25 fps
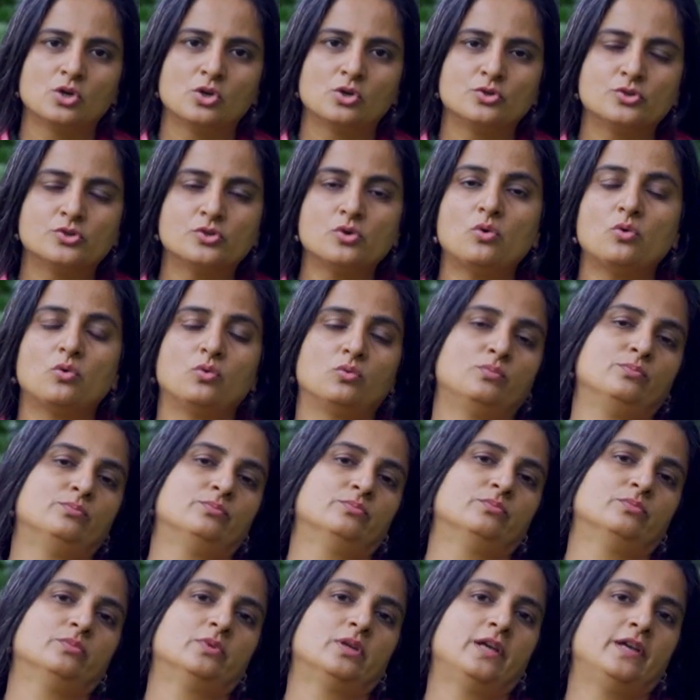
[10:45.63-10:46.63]
So,
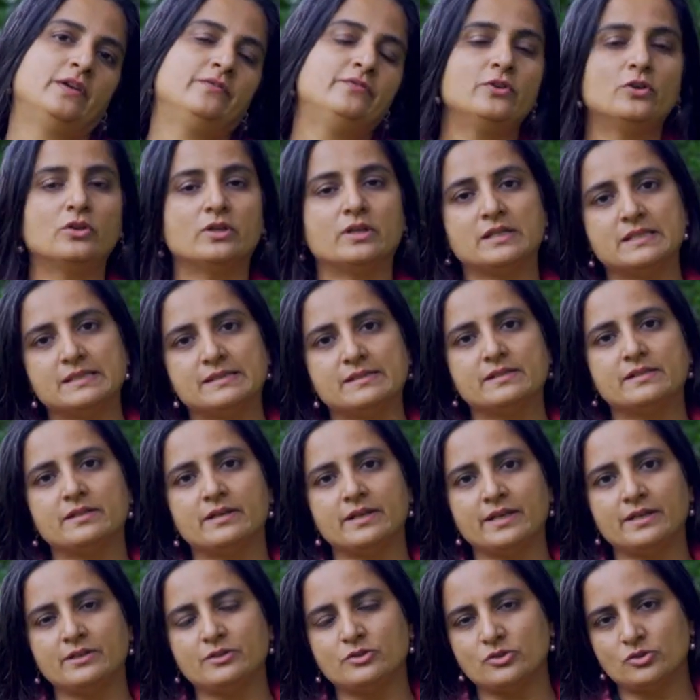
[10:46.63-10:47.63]
if you're
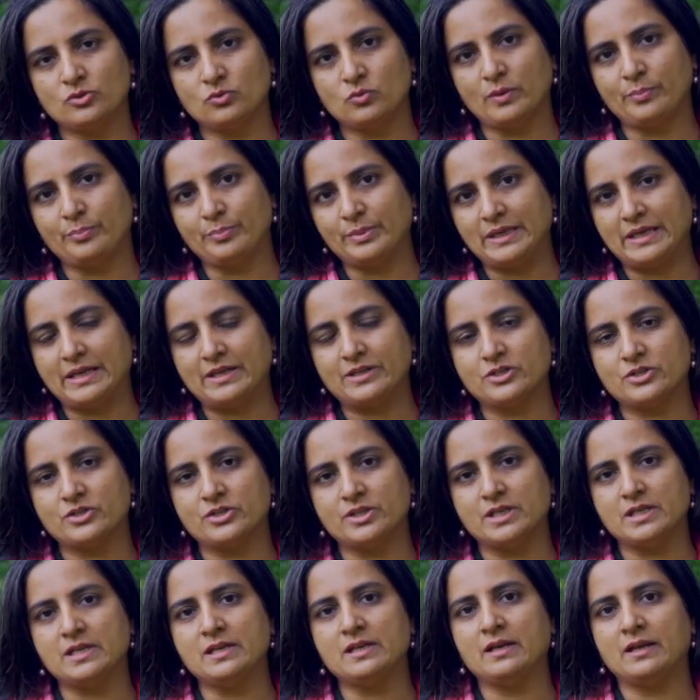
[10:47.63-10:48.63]
considering to do a
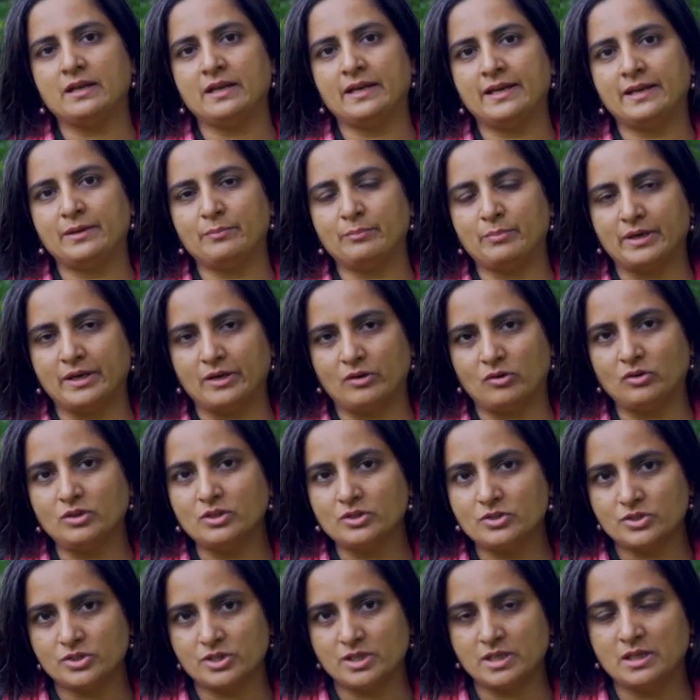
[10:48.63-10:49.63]
PhD in
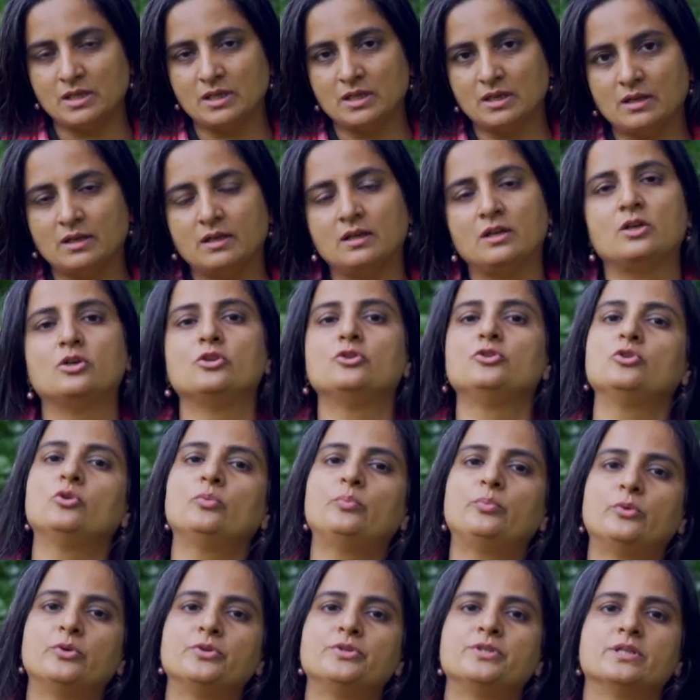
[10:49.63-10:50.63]
biology, do
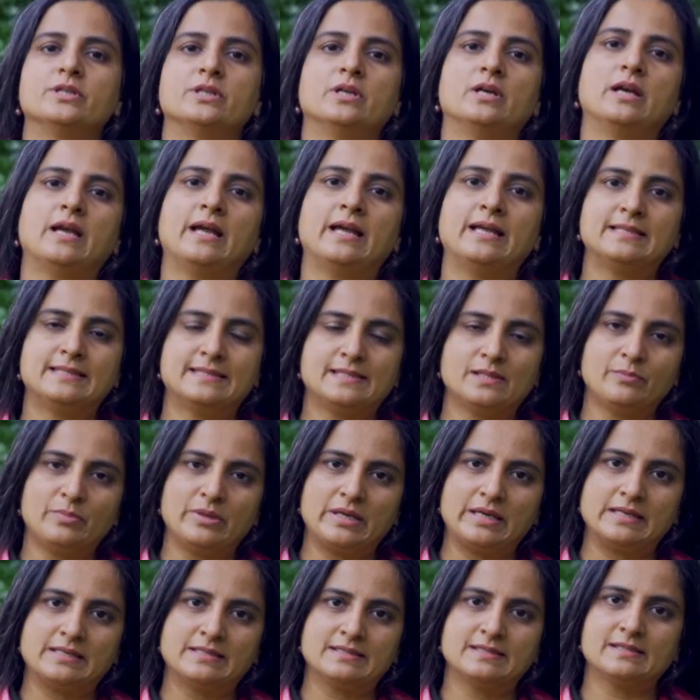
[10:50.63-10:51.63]
put
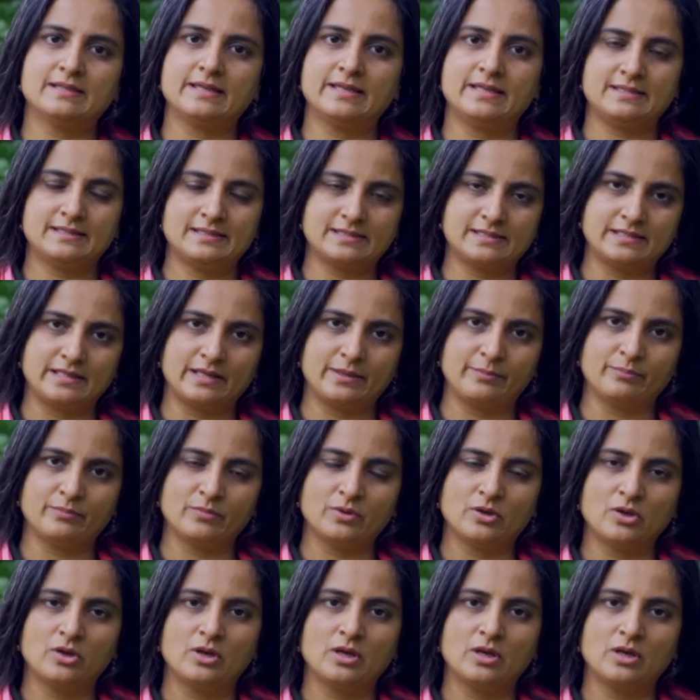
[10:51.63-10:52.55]
NCBS InStem